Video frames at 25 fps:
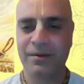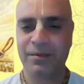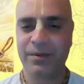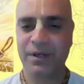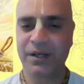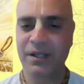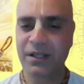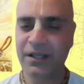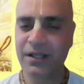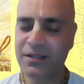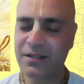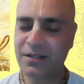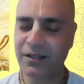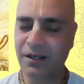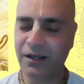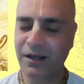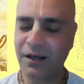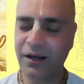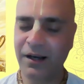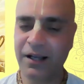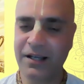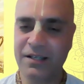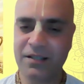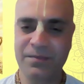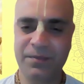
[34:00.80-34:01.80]
But this
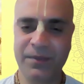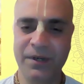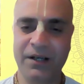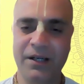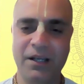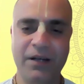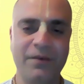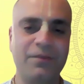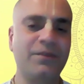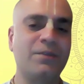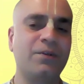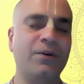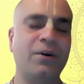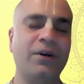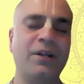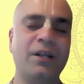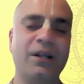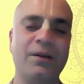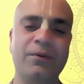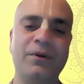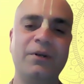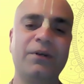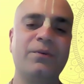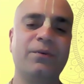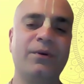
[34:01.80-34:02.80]
subtle aspect I was not
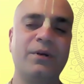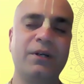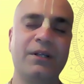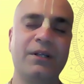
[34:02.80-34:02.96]
able to